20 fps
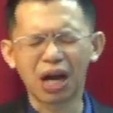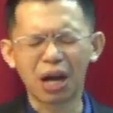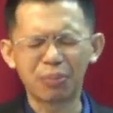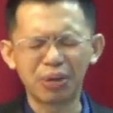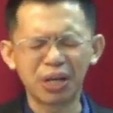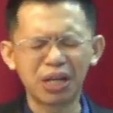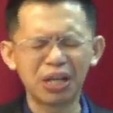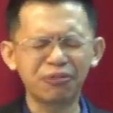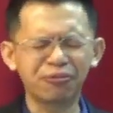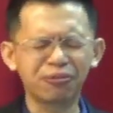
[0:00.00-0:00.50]
I
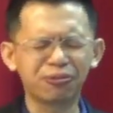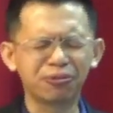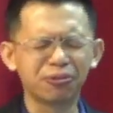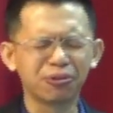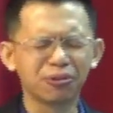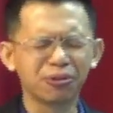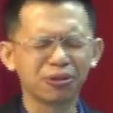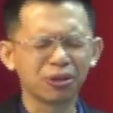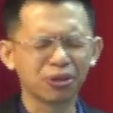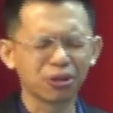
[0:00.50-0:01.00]

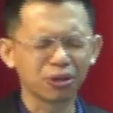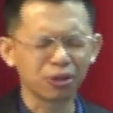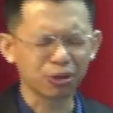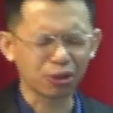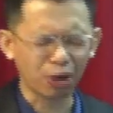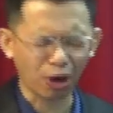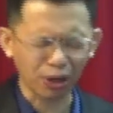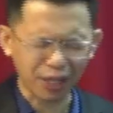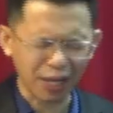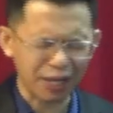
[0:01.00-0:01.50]
believe
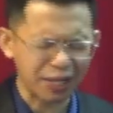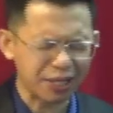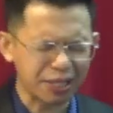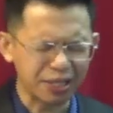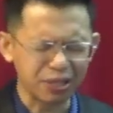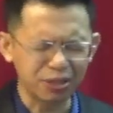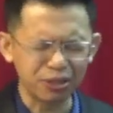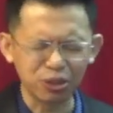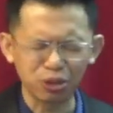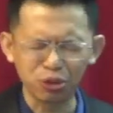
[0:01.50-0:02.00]
God can
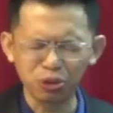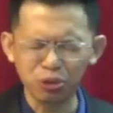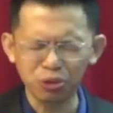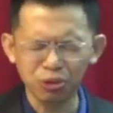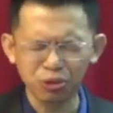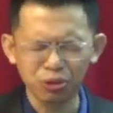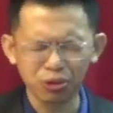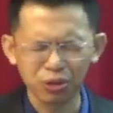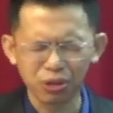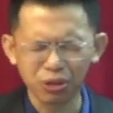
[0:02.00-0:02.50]
heal
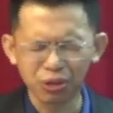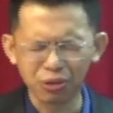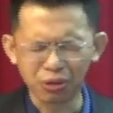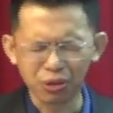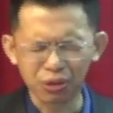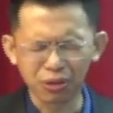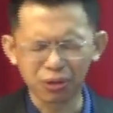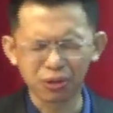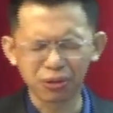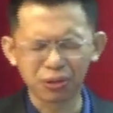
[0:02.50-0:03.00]
you
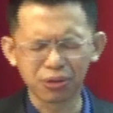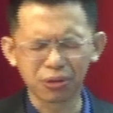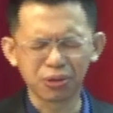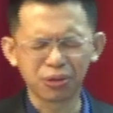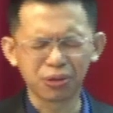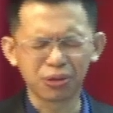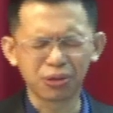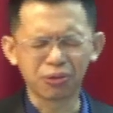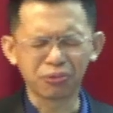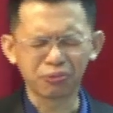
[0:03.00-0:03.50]

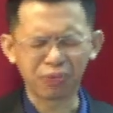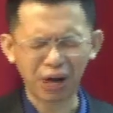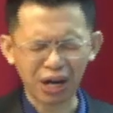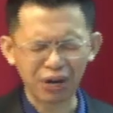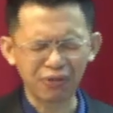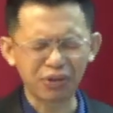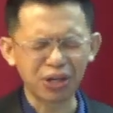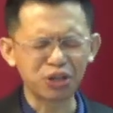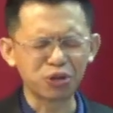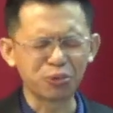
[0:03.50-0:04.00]

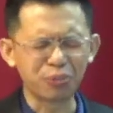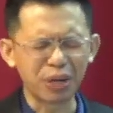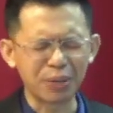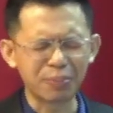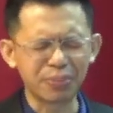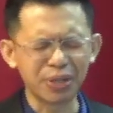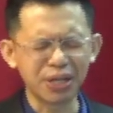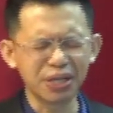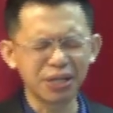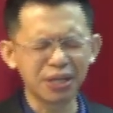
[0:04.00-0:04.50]
wherever you
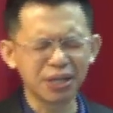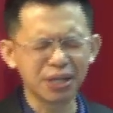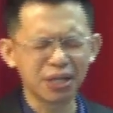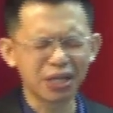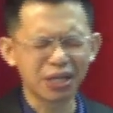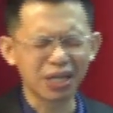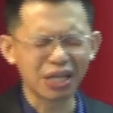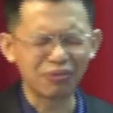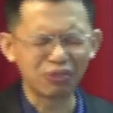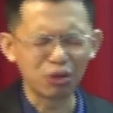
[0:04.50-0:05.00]
may be
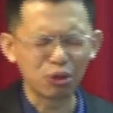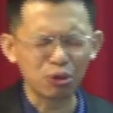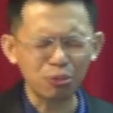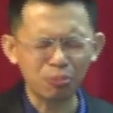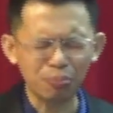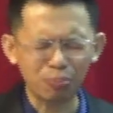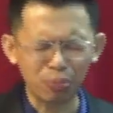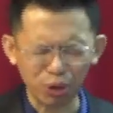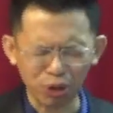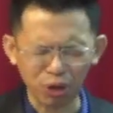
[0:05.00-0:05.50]
if
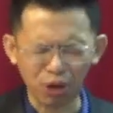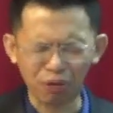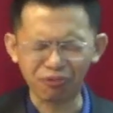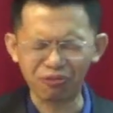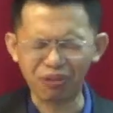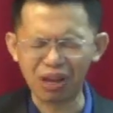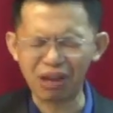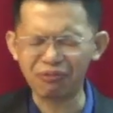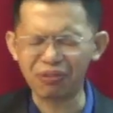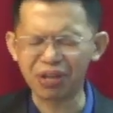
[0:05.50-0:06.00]
you put your
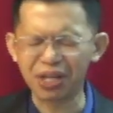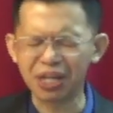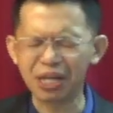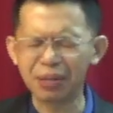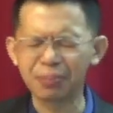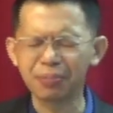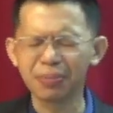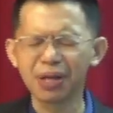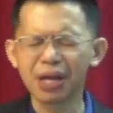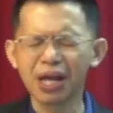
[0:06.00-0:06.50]
faith in
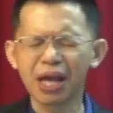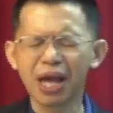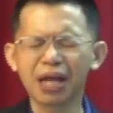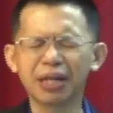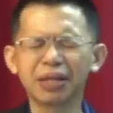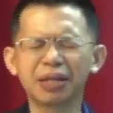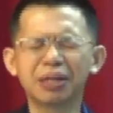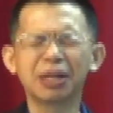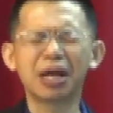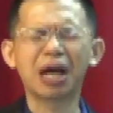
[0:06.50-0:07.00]
Him.
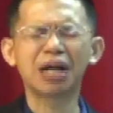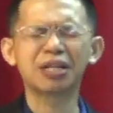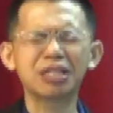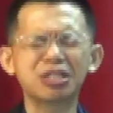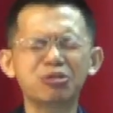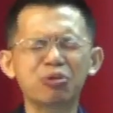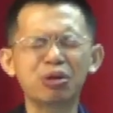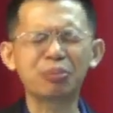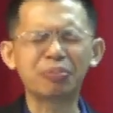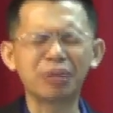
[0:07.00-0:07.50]
And I
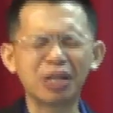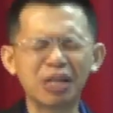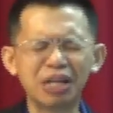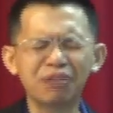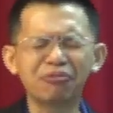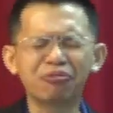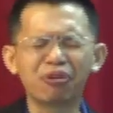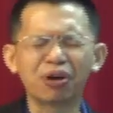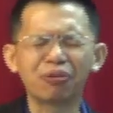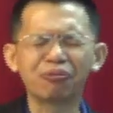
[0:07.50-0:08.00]
just want to
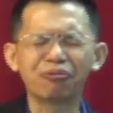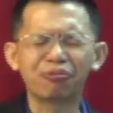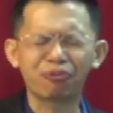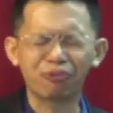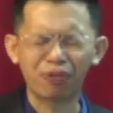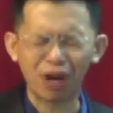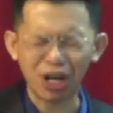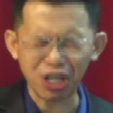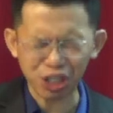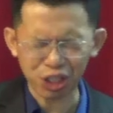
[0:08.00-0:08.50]
believe for a
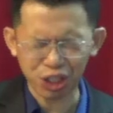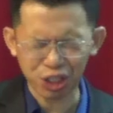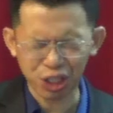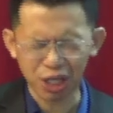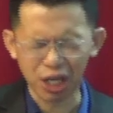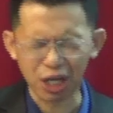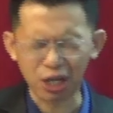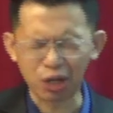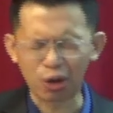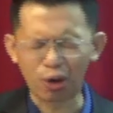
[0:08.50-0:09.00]
fresh
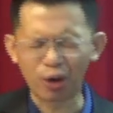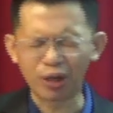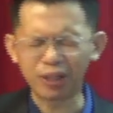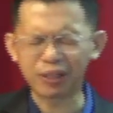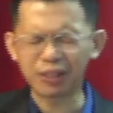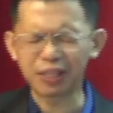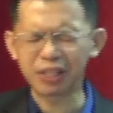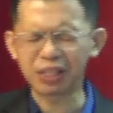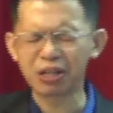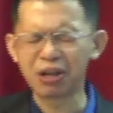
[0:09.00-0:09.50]

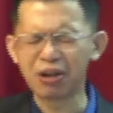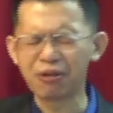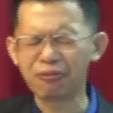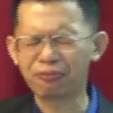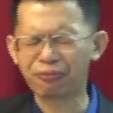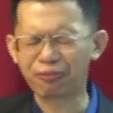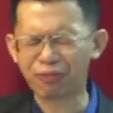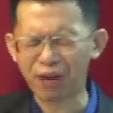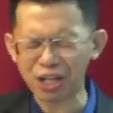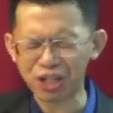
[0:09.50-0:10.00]
anointing,
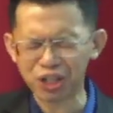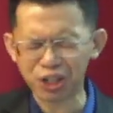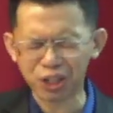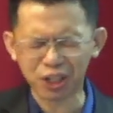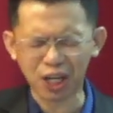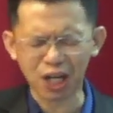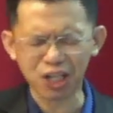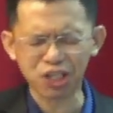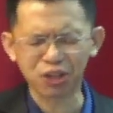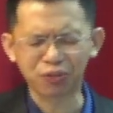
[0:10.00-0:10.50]

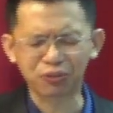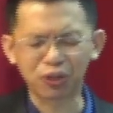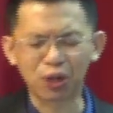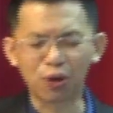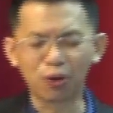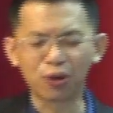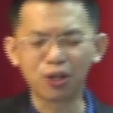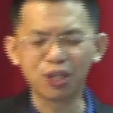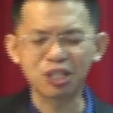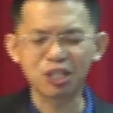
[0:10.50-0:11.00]
fresh touch of the
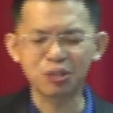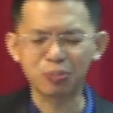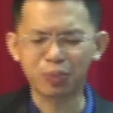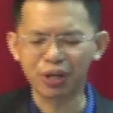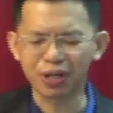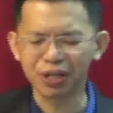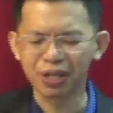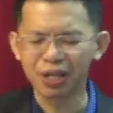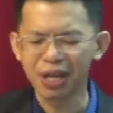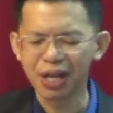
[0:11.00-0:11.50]
Holy
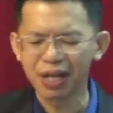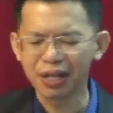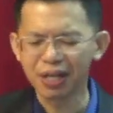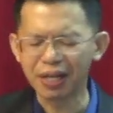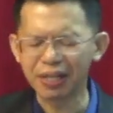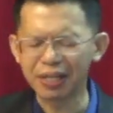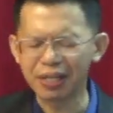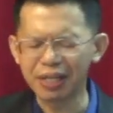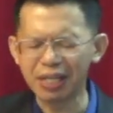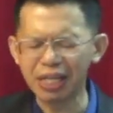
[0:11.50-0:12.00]
Spirit.
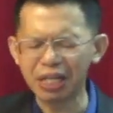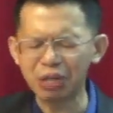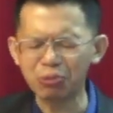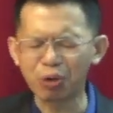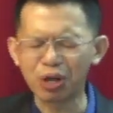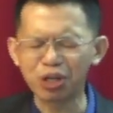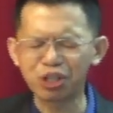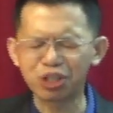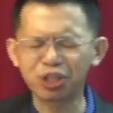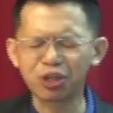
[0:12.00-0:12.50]
The
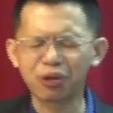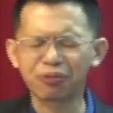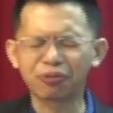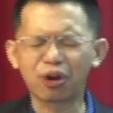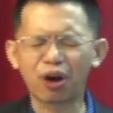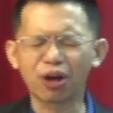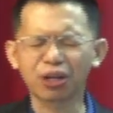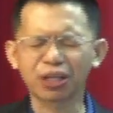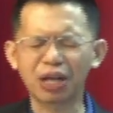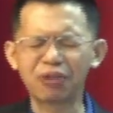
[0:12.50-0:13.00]
healing virtue
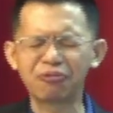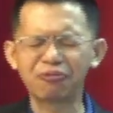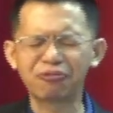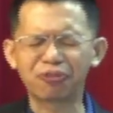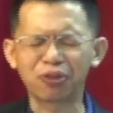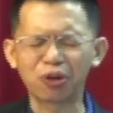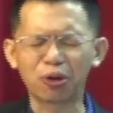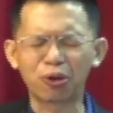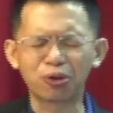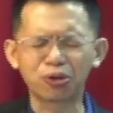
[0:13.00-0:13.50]
of God can
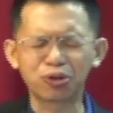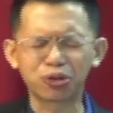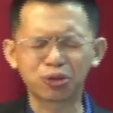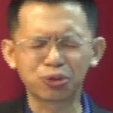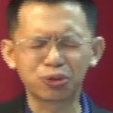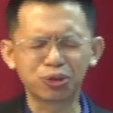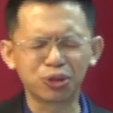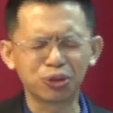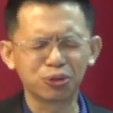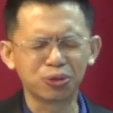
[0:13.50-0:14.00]
flow
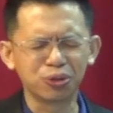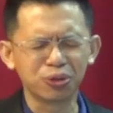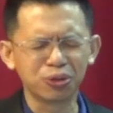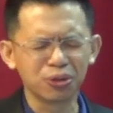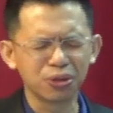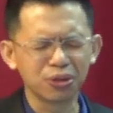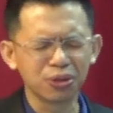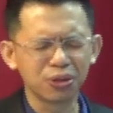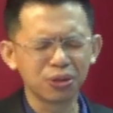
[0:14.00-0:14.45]
through you.